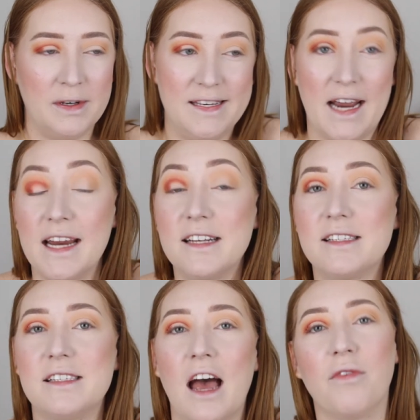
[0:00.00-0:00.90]

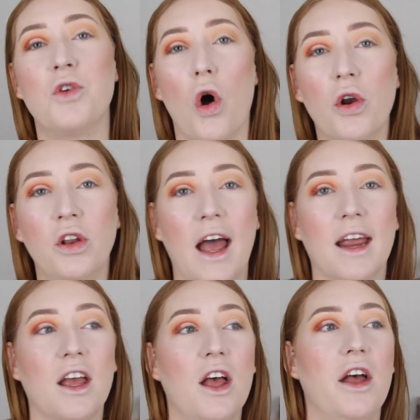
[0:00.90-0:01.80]
dates have gone,
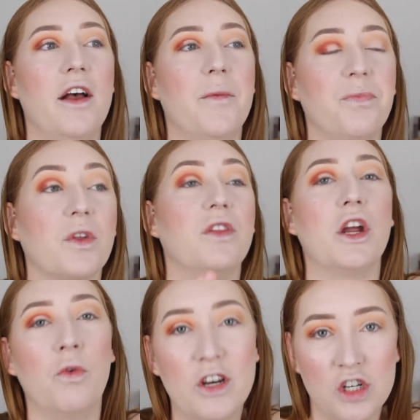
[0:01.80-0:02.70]
like
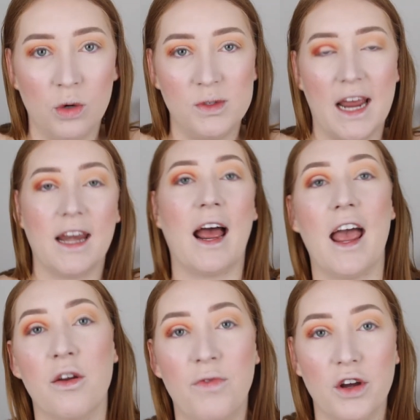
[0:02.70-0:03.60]
the original date, our
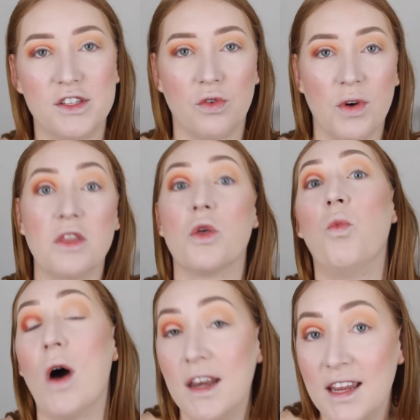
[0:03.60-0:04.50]
anniversary, the
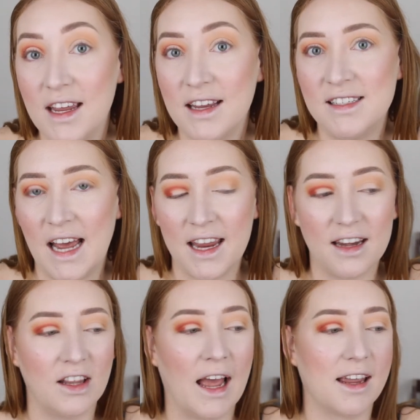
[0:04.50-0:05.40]
1 year
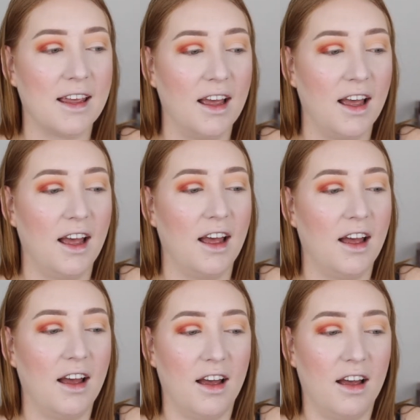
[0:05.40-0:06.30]
date, like
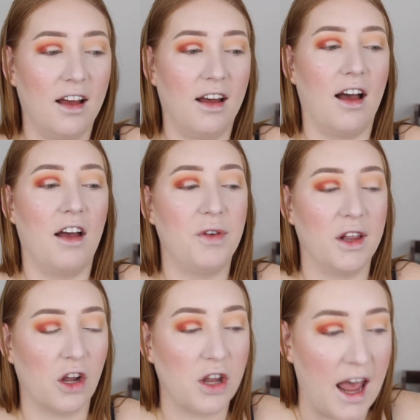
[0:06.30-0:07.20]
I feel
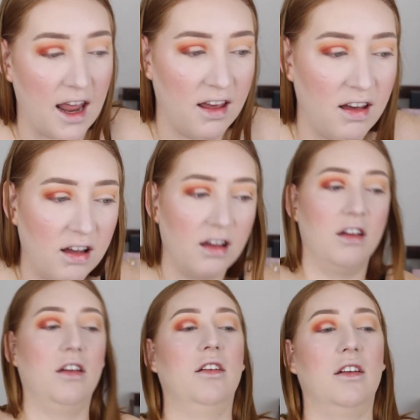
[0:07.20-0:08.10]
like, okay,
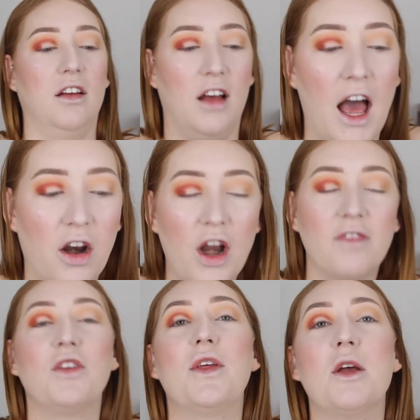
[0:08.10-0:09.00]
I don't have
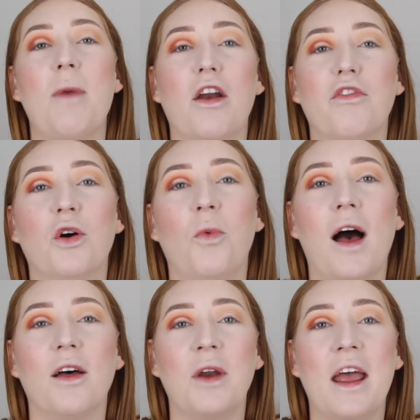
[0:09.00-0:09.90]
to think about it for a
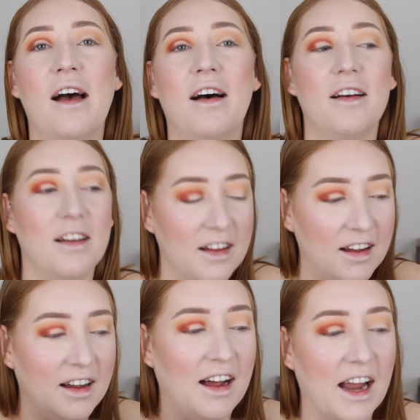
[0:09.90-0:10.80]
while now.
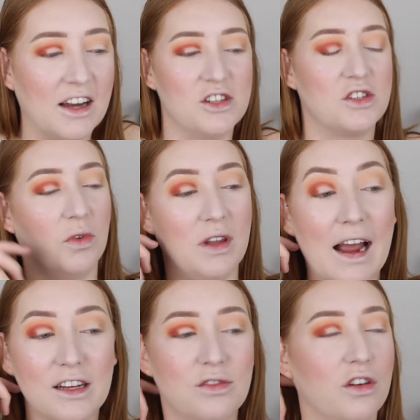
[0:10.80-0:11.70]
I can just
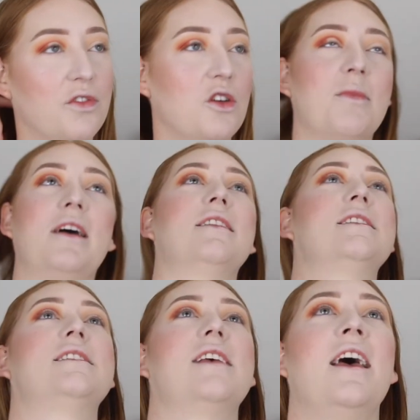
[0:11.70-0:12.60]
relax for a few
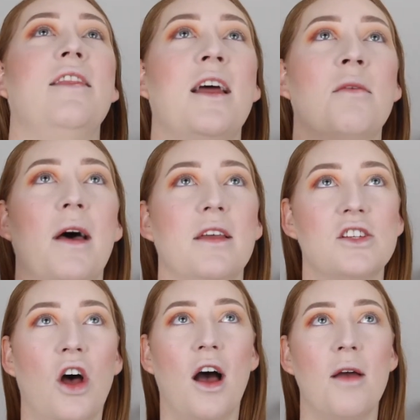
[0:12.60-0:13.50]
months and then by the
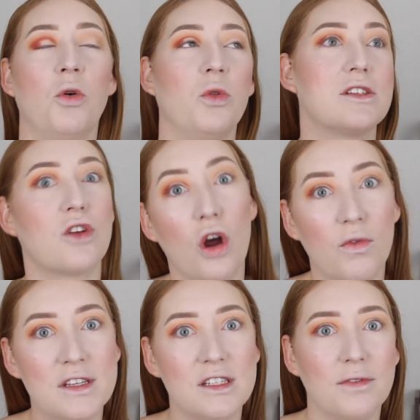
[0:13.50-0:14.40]
time all this
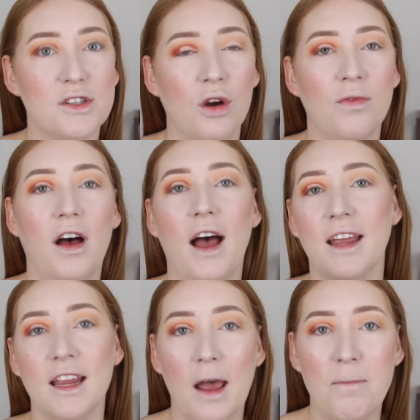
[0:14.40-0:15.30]
COVID stuff's over, I
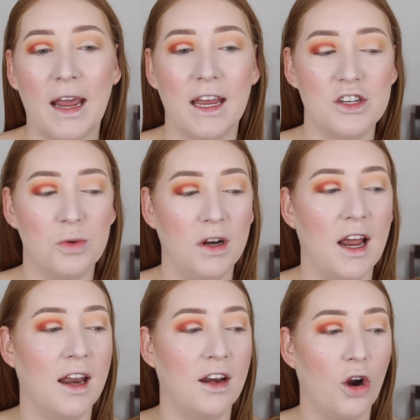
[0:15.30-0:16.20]
can get back into it
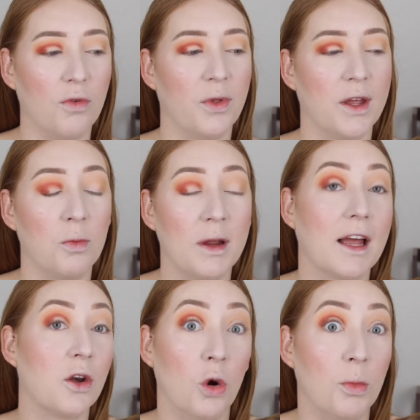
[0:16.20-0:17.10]
and hopefully it'll be
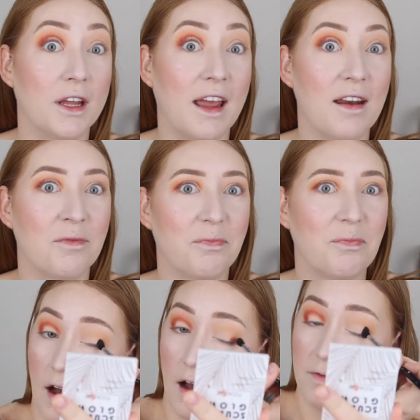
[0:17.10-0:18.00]
like normal again.
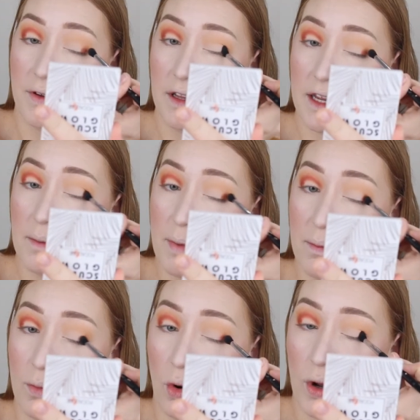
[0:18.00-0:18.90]
I'm feeling a
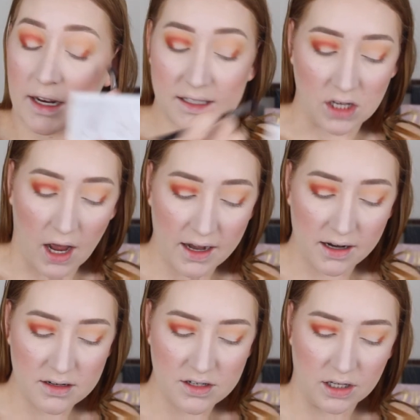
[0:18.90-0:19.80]
bit more
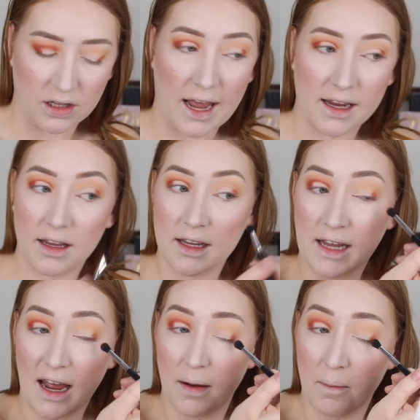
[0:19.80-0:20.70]
excited to like
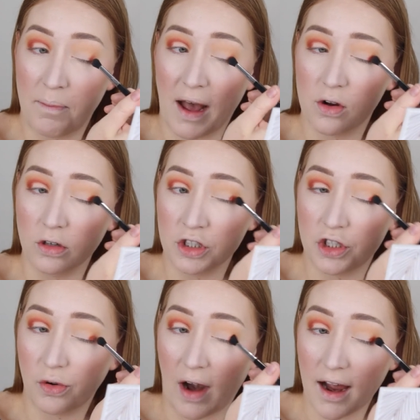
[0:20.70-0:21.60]
get back on
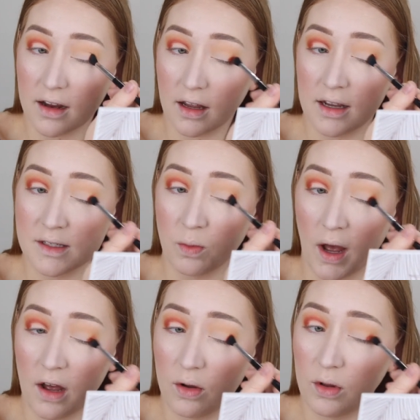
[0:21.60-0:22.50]
track as
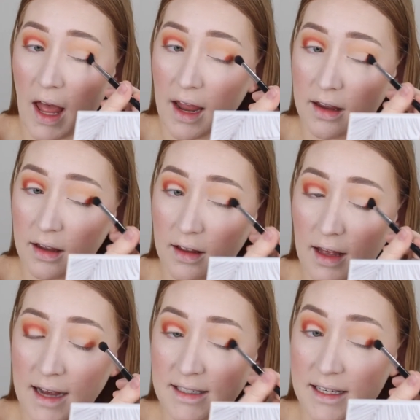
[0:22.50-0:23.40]
well. Like
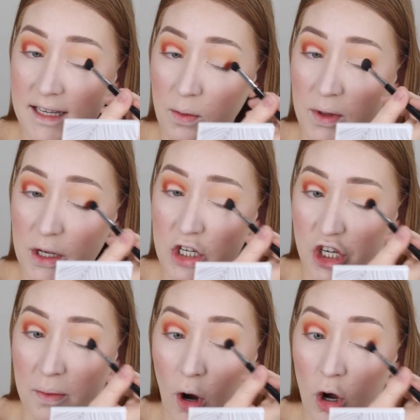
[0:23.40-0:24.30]
as I said, with the
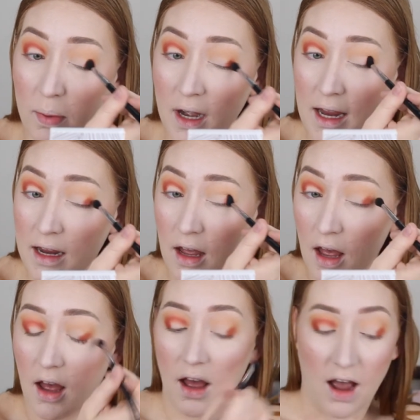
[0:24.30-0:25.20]
gym opening,
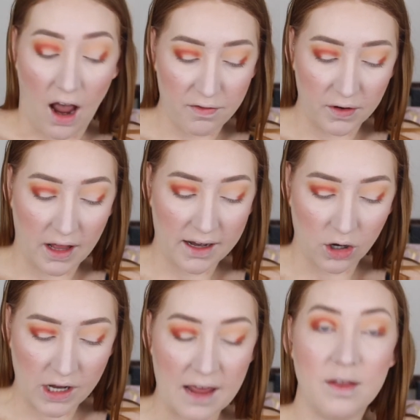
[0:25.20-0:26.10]
I feel like,
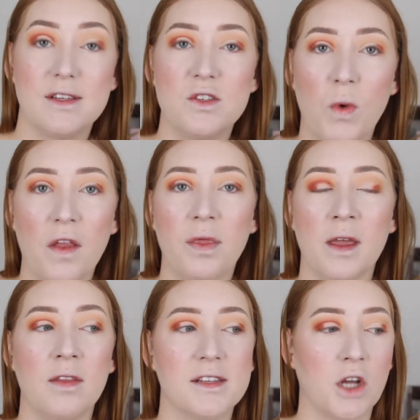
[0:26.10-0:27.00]
okay, this is one
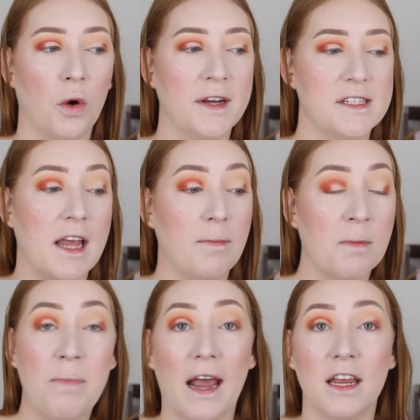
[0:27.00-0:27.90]
thing that's going to get
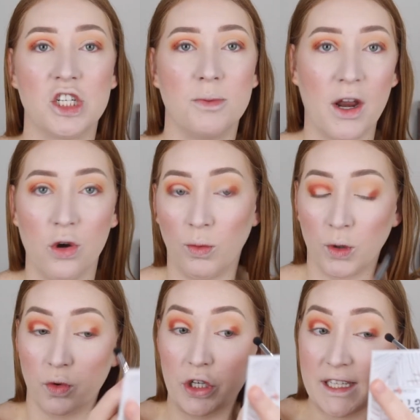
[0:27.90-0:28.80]
me back into my normal
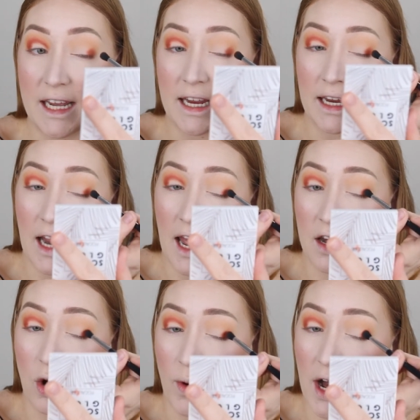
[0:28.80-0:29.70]
routine.
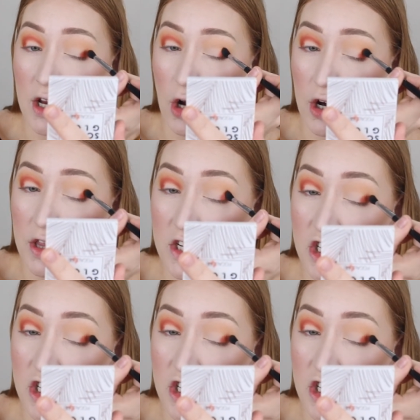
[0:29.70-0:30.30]
And when I go to the